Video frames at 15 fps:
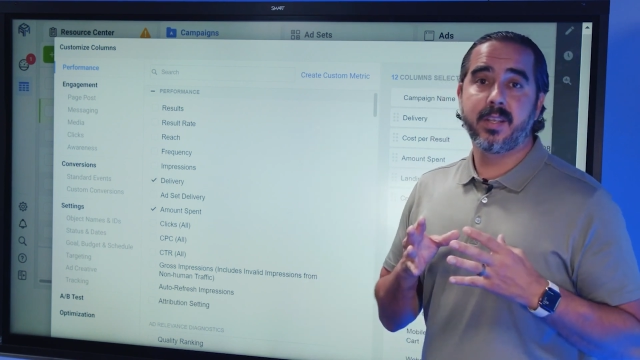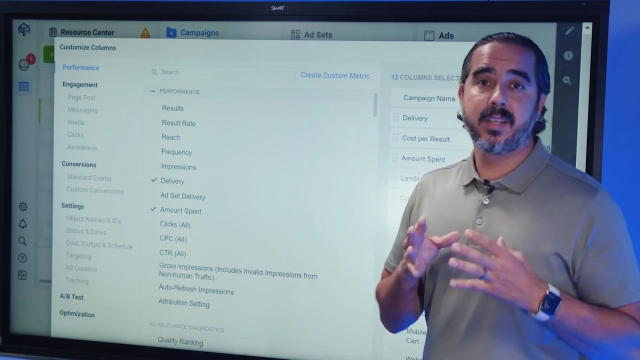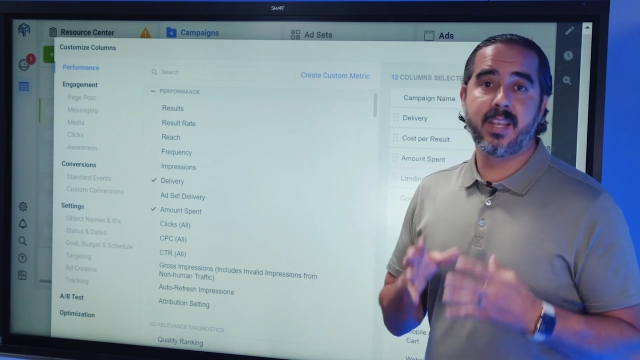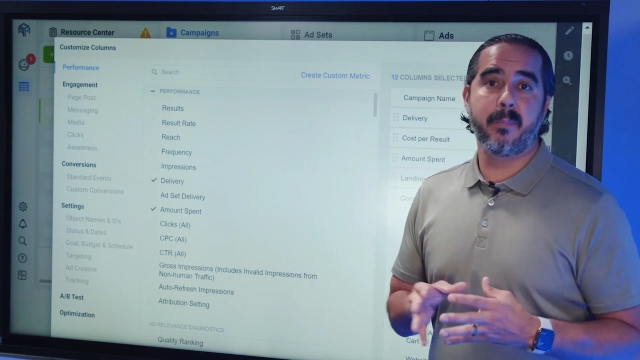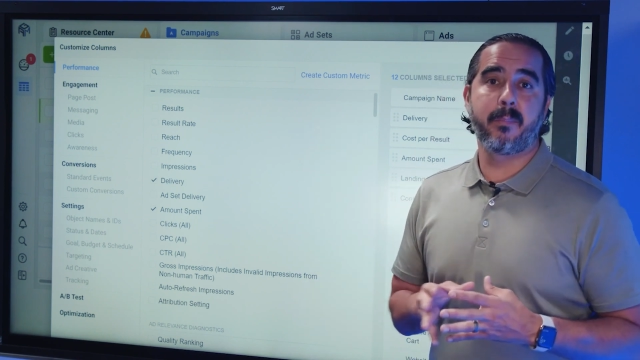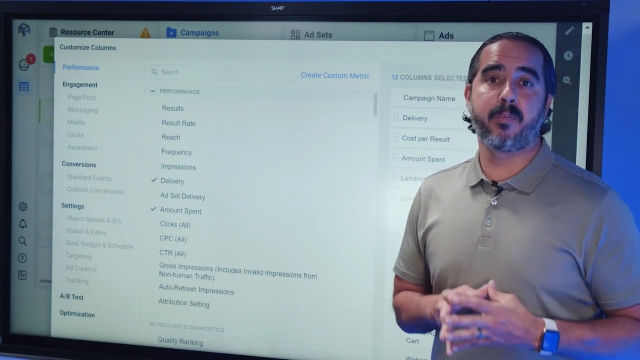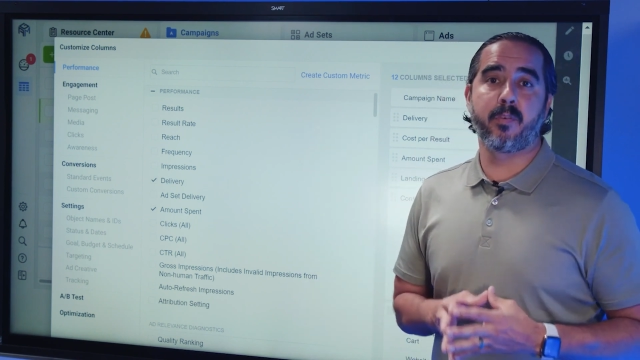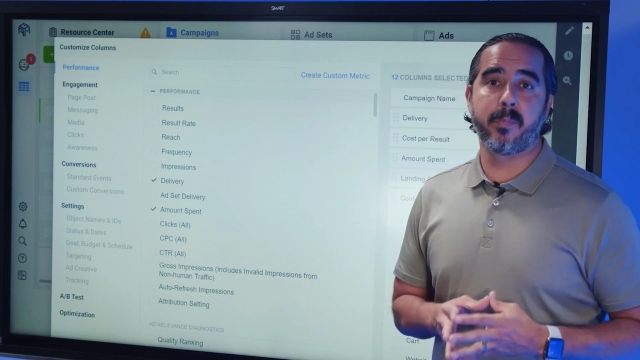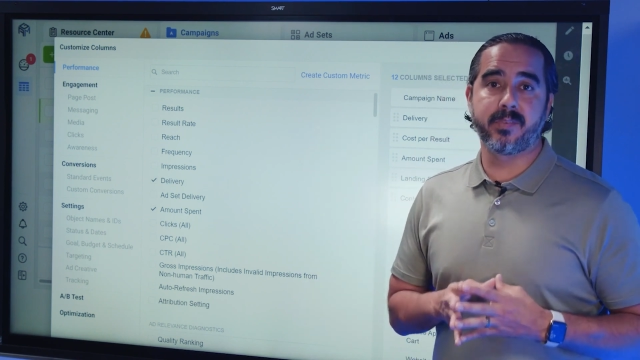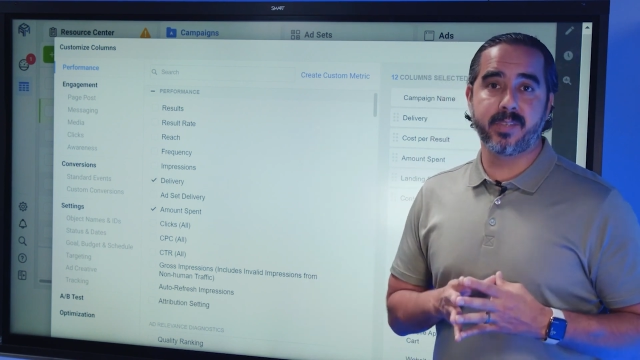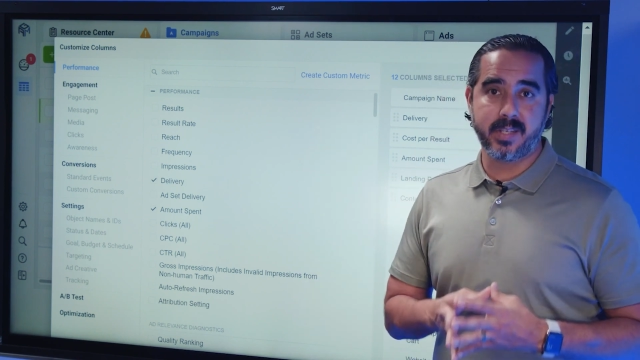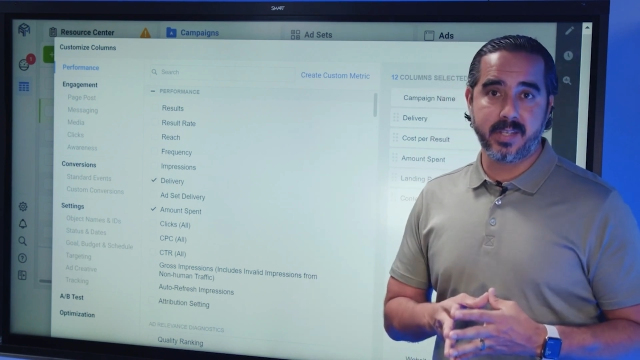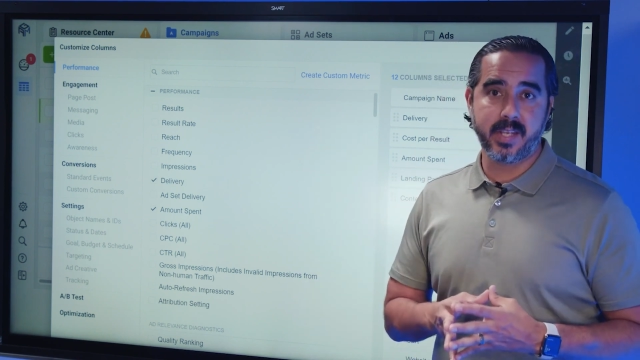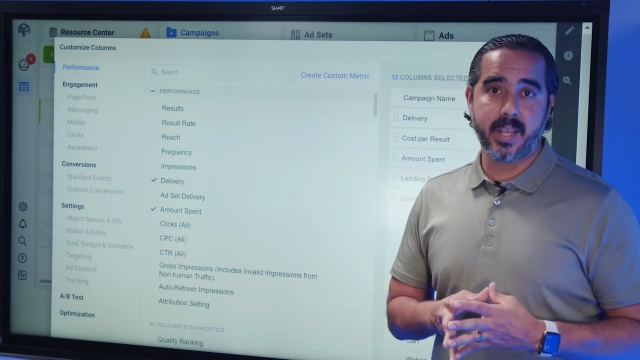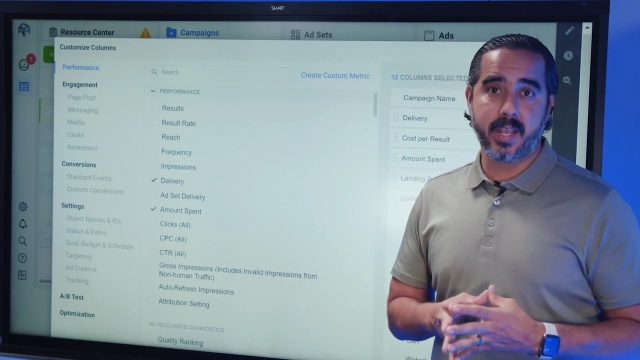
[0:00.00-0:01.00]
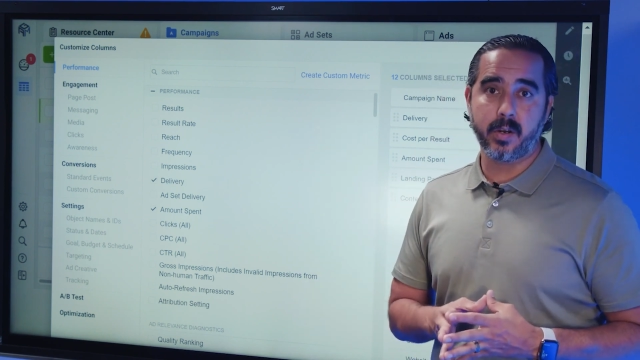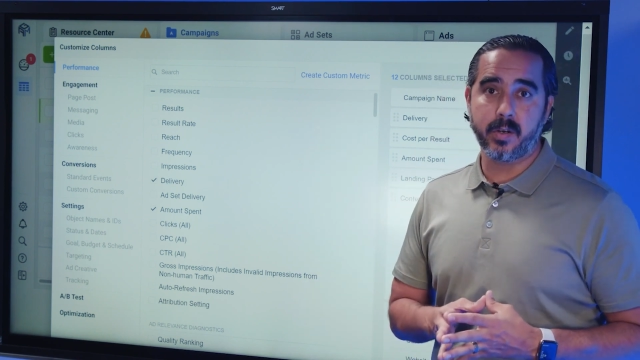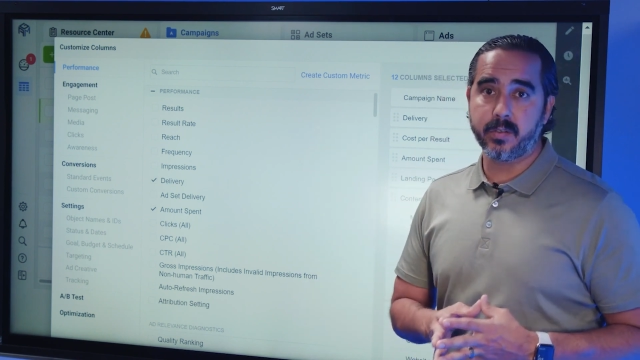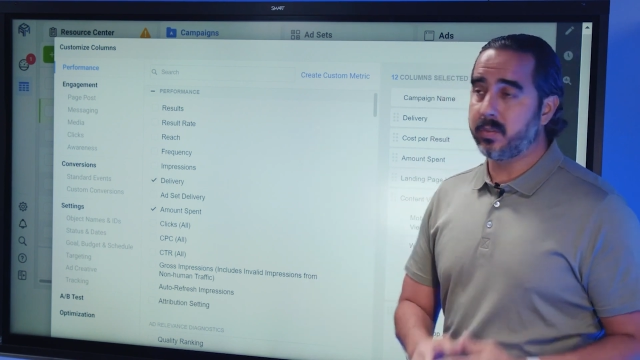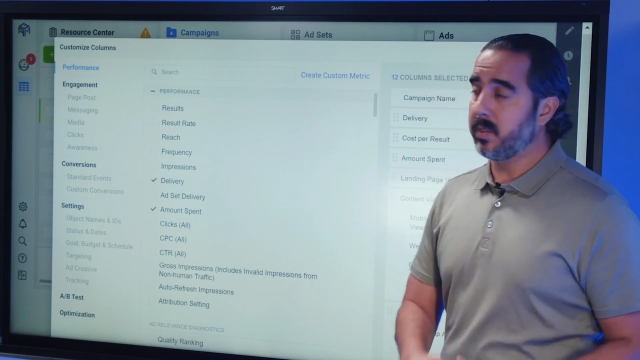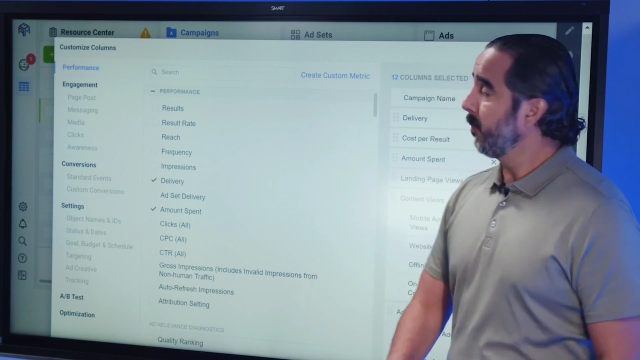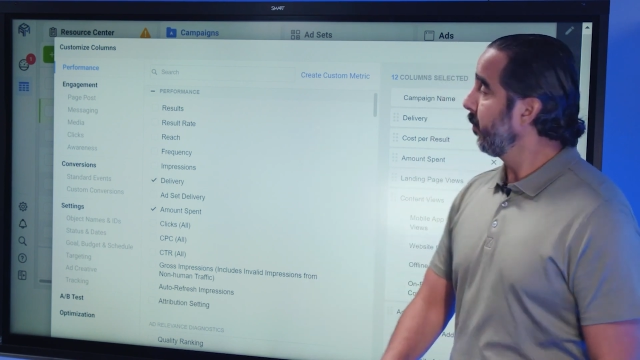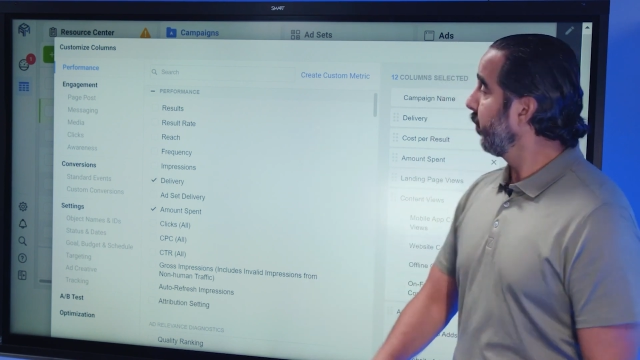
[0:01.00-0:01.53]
key performance indicators,